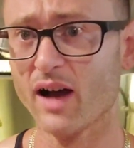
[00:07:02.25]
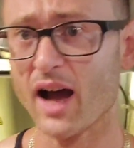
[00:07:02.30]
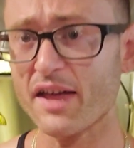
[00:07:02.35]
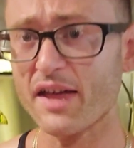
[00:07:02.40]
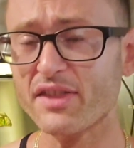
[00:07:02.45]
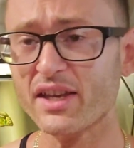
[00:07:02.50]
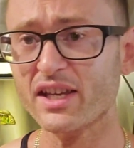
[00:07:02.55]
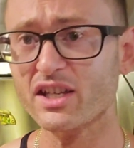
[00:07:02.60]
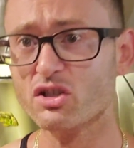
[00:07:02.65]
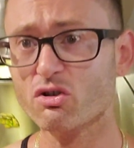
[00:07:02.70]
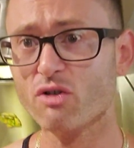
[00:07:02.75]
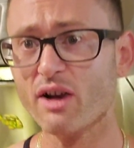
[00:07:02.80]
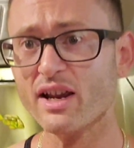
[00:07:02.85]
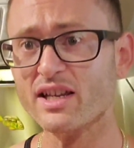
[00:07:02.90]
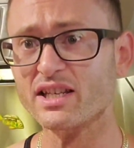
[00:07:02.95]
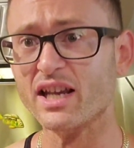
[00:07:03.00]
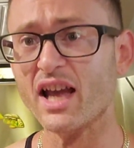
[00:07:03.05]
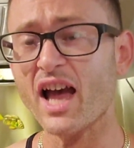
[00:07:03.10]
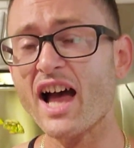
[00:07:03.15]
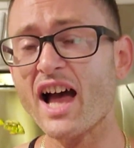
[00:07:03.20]
I think it's
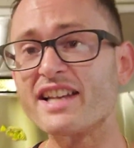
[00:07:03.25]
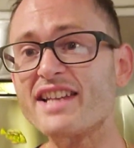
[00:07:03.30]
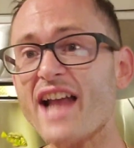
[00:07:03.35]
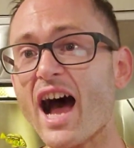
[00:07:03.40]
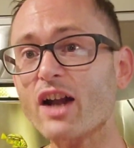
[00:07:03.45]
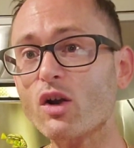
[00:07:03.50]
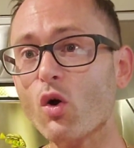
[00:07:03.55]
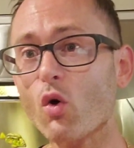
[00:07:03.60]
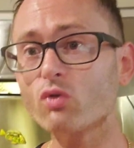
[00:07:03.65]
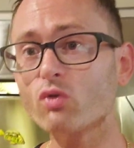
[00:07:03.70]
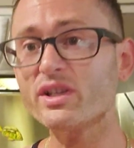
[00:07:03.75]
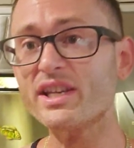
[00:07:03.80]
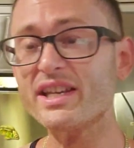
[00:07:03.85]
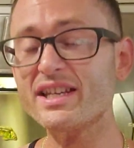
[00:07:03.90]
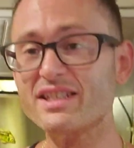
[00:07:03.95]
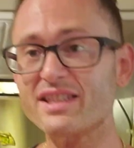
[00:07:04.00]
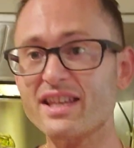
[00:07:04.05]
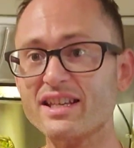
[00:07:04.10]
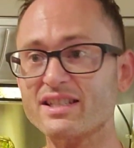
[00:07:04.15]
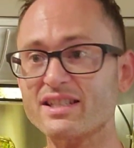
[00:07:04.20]
crazy. Not only
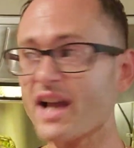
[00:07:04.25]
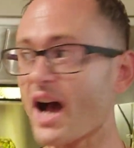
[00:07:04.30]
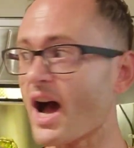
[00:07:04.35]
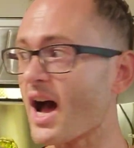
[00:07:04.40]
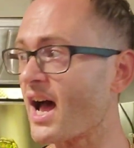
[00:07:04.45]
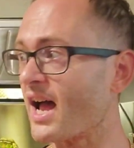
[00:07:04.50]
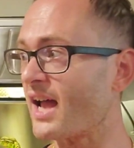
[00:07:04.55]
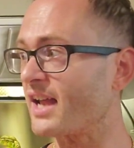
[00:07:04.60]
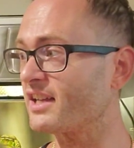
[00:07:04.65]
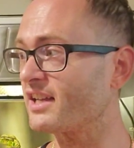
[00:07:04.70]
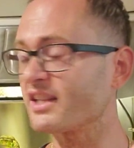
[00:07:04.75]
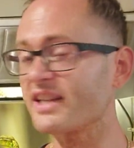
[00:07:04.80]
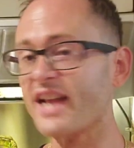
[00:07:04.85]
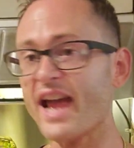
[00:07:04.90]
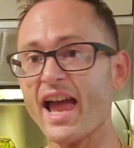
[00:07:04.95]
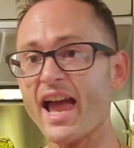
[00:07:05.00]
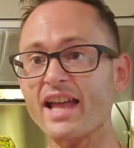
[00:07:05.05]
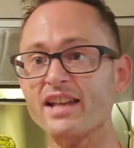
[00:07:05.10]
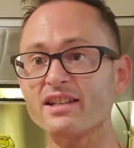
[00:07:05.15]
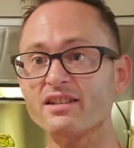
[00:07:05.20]
is this guy going
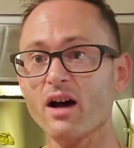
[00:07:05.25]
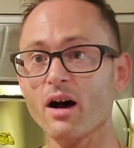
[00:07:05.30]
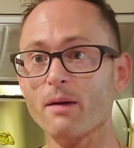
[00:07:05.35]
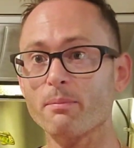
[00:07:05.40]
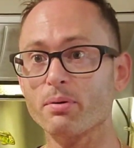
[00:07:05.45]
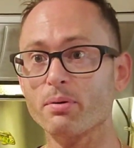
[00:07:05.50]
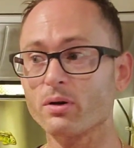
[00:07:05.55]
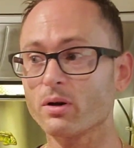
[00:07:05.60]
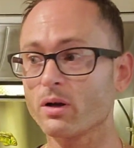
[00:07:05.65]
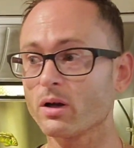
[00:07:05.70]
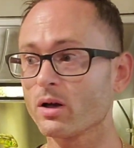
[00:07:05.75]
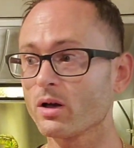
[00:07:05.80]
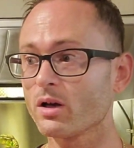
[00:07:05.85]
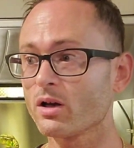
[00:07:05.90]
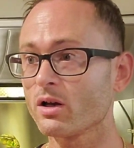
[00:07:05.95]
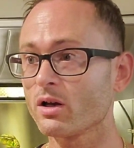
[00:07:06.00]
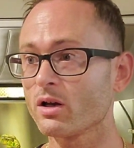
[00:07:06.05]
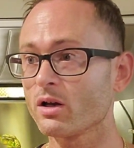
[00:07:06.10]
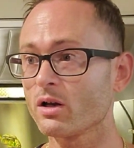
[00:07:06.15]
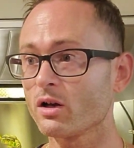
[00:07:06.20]
to end up
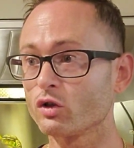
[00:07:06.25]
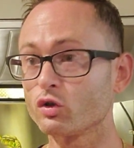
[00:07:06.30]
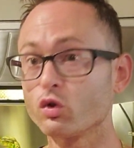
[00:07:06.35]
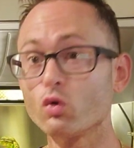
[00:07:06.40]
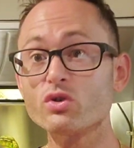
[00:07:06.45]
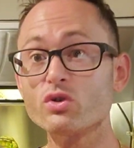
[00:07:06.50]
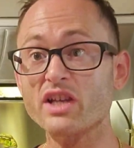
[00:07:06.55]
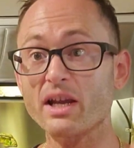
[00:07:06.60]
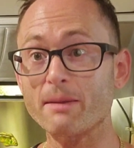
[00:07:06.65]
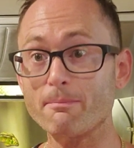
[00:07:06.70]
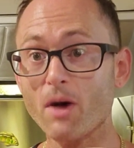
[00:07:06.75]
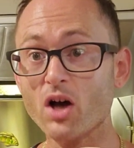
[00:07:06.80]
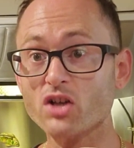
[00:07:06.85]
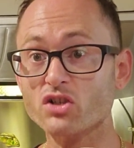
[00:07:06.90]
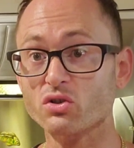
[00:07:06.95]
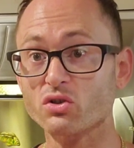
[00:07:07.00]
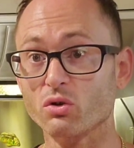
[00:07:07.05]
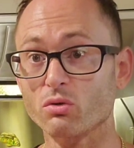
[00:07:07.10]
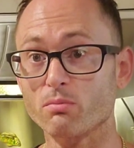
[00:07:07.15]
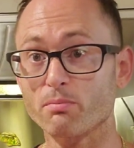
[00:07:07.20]
losing
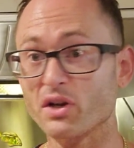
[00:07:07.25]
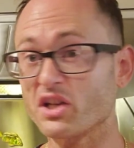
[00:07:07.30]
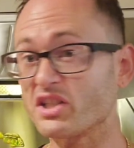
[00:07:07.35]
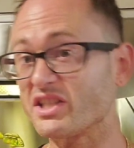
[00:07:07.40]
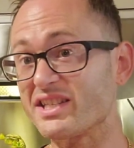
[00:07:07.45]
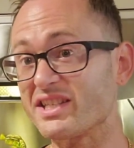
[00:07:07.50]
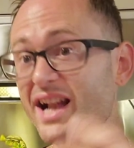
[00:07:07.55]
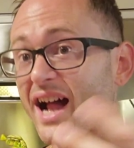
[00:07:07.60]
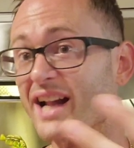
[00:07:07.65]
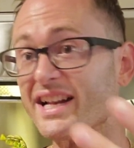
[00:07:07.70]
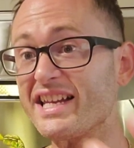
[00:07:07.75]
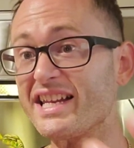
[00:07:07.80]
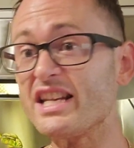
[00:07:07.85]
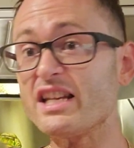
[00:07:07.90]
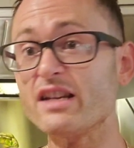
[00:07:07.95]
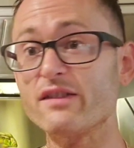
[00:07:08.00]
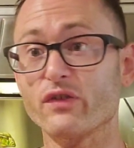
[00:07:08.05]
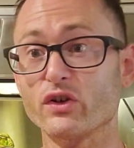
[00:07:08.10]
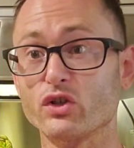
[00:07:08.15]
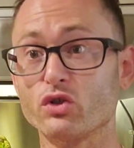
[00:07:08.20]
muscle because he's not
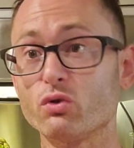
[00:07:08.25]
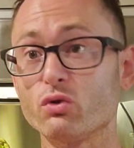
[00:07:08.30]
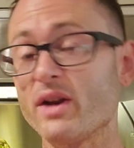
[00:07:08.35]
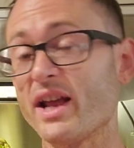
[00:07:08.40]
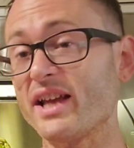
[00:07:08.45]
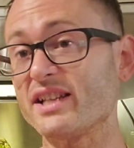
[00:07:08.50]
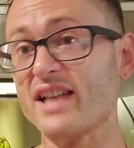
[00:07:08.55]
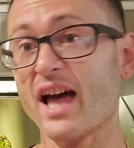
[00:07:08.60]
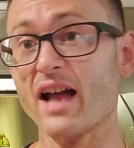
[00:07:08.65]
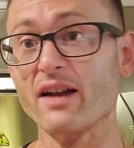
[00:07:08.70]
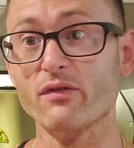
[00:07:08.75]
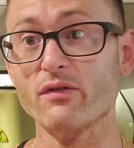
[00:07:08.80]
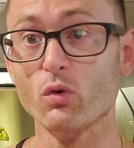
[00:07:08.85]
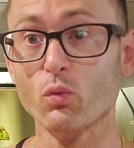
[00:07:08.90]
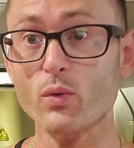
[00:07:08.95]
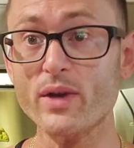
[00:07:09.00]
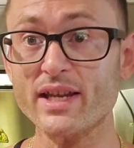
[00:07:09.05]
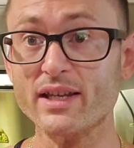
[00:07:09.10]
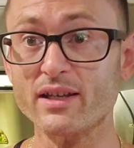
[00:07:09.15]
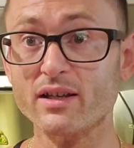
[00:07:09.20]
eating for two days out of the
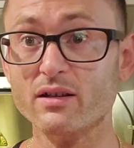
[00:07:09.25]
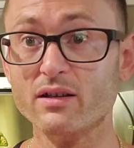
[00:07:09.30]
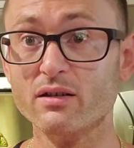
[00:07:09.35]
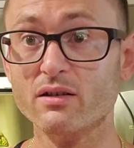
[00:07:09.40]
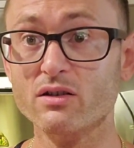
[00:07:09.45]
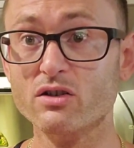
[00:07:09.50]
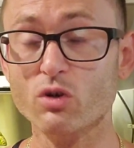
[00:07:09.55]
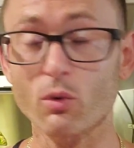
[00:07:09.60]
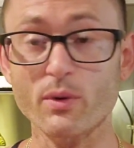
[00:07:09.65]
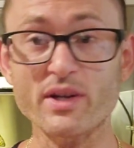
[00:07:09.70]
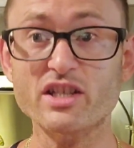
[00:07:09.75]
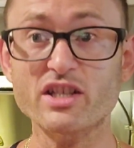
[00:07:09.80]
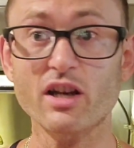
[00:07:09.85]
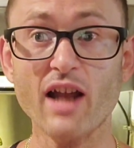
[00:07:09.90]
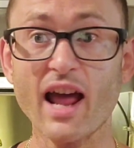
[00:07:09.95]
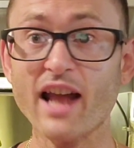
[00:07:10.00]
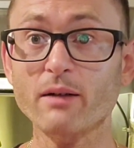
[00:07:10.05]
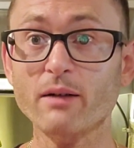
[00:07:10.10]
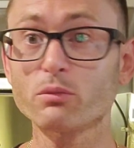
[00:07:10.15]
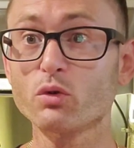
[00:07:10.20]
week, so he's
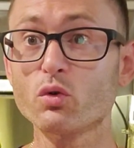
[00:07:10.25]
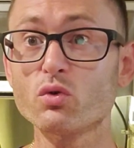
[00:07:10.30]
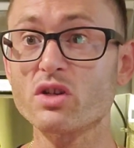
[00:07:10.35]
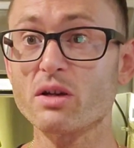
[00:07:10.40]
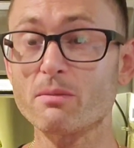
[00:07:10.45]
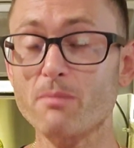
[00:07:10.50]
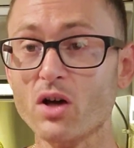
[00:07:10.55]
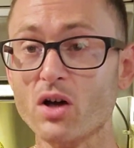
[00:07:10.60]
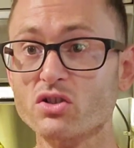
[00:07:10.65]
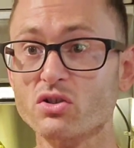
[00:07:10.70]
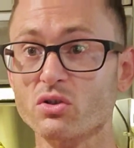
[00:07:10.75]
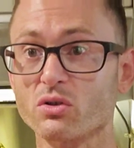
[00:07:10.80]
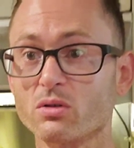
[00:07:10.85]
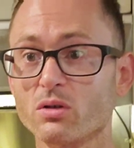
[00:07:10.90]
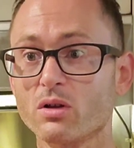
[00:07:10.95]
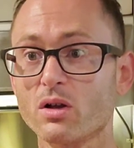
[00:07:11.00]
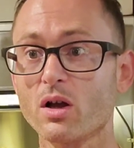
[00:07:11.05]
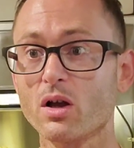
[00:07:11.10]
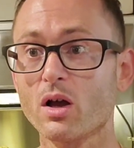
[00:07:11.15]
going to end up losing muscle.